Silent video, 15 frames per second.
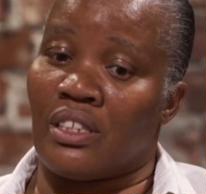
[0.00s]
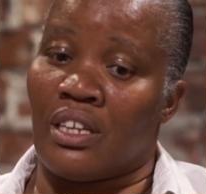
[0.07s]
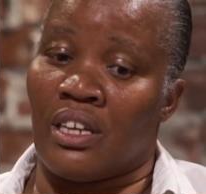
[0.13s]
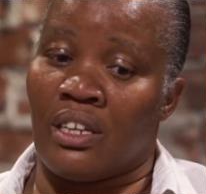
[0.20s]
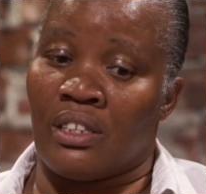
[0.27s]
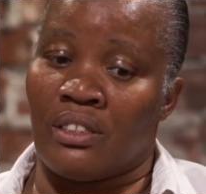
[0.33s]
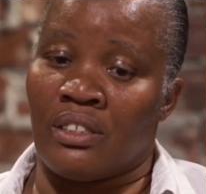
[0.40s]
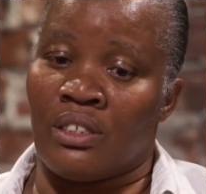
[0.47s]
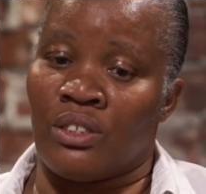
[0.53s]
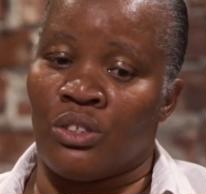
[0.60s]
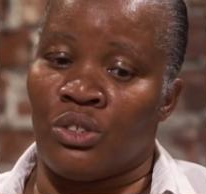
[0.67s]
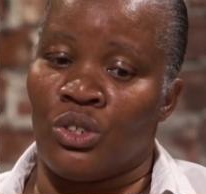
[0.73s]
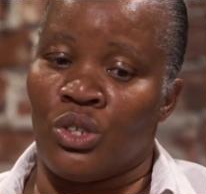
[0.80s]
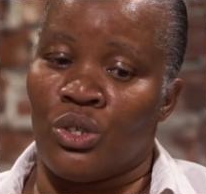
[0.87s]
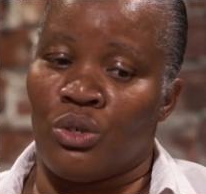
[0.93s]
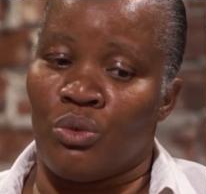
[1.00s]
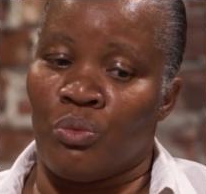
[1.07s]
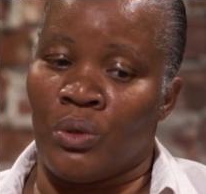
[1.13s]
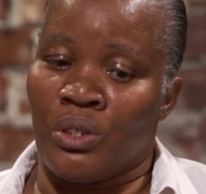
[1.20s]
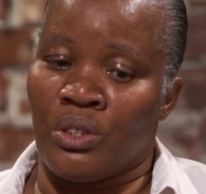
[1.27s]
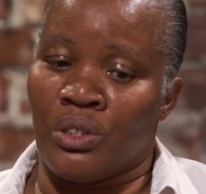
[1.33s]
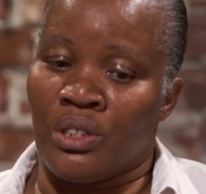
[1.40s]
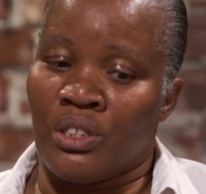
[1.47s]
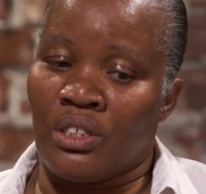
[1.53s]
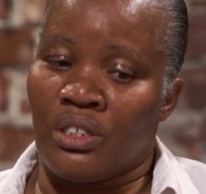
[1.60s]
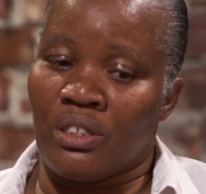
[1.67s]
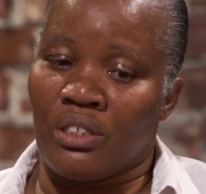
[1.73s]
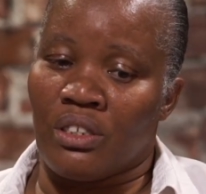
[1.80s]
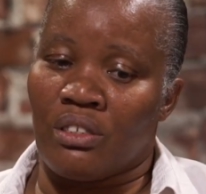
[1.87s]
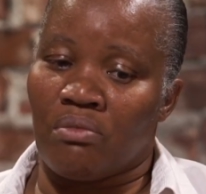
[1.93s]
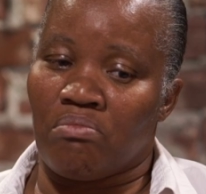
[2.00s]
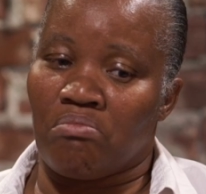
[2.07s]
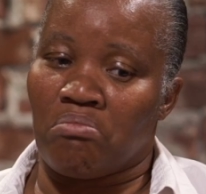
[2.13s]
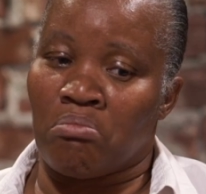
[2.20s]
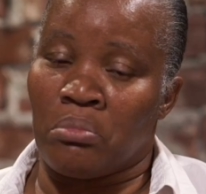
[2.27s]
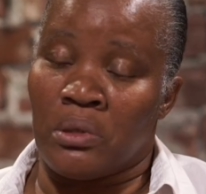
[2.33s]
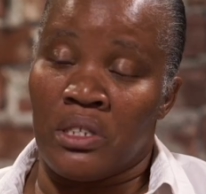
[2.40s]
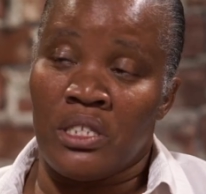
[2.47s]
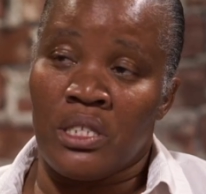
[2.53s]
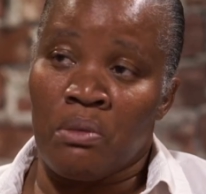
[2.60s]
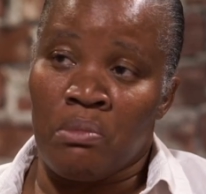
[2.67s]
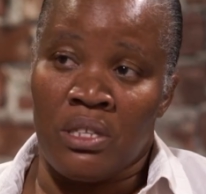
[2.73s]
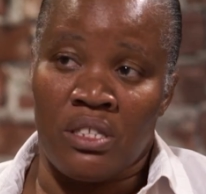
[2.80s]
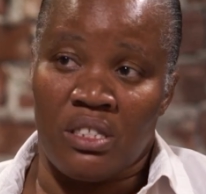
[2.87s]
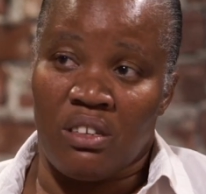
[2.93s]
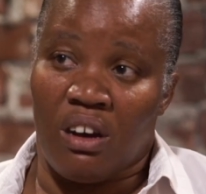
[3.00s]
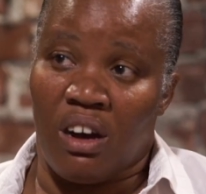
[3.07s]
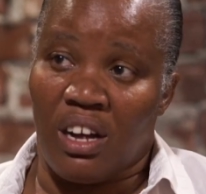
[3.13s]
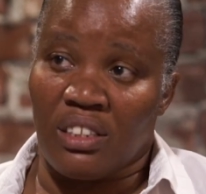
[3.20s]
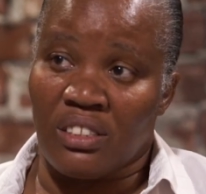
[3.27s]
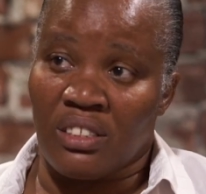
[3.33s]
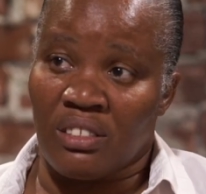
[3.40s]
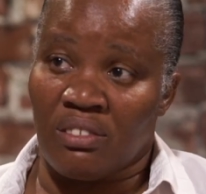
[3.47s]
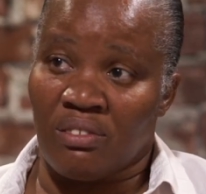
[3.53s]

And, when you look, Buddhism is taught,